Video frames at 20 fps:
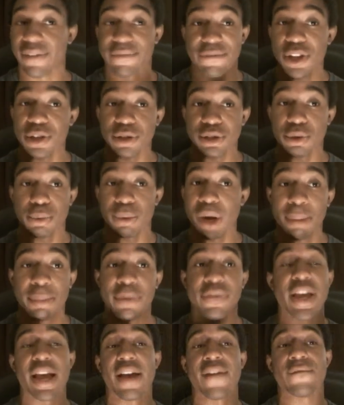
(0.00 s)
It feels the
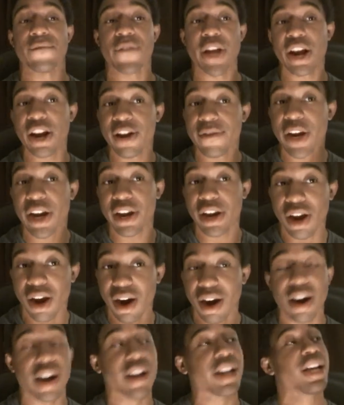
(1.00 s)
rub of that very, very
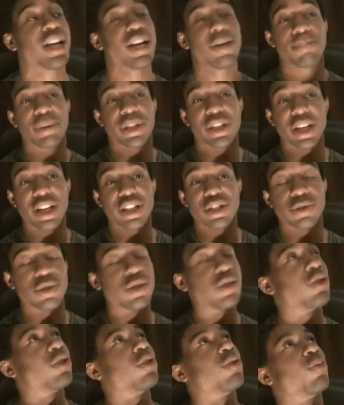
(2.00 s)
hard, because
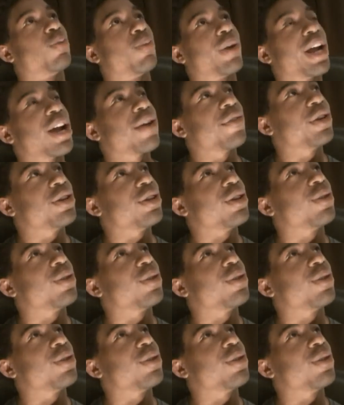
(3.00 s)
whatever